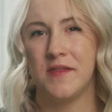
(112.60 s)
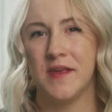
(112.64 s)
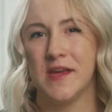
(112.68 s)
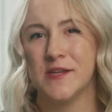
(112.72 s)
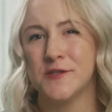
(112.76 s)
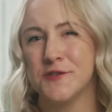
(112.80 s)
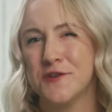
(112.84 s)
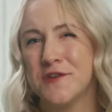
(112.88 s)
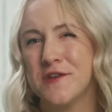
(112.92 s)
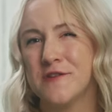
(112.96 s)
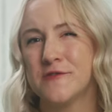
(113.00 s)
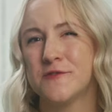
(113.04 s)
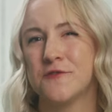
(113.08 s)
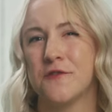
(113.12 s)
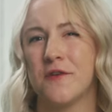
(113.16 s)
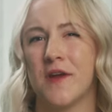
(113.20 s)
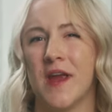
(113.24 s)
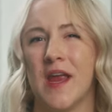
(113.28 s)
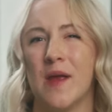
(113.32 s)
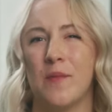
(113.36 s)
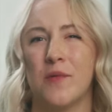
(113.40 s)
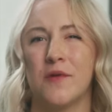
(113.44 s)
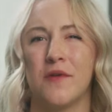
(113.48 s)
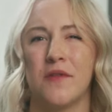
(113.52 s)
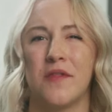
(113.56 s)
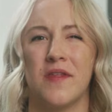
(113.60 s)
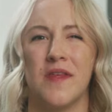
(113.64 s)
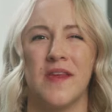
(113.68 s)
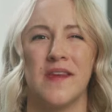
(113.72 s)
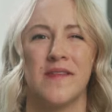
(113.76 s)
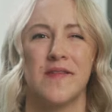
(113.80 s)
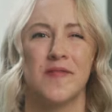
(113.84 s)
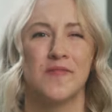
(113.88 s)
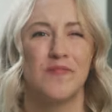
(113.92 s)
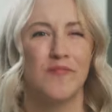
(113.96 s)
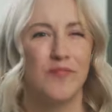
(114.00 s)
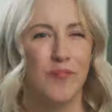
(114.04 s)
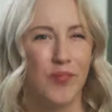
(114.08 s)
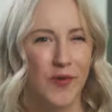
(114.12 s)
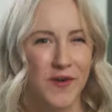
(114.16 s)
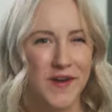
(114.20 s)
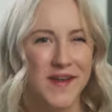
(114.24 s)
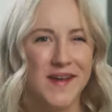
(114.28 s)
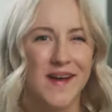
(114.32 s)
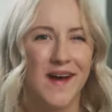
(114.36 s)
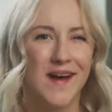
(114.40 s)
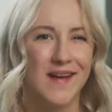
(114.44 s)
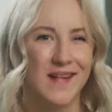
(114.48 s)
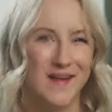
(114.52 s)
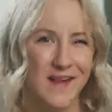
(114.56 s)
the engineers are able to think pretty
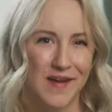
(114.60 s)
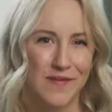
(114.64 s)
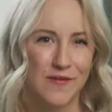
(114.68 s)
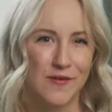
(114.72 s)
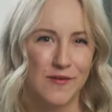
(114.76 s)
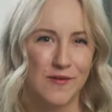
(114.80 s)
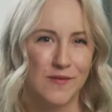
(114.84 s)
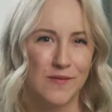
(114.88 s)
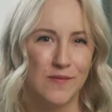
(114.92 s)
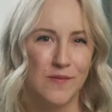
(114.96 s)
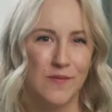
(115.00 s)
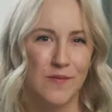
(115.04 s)
high level.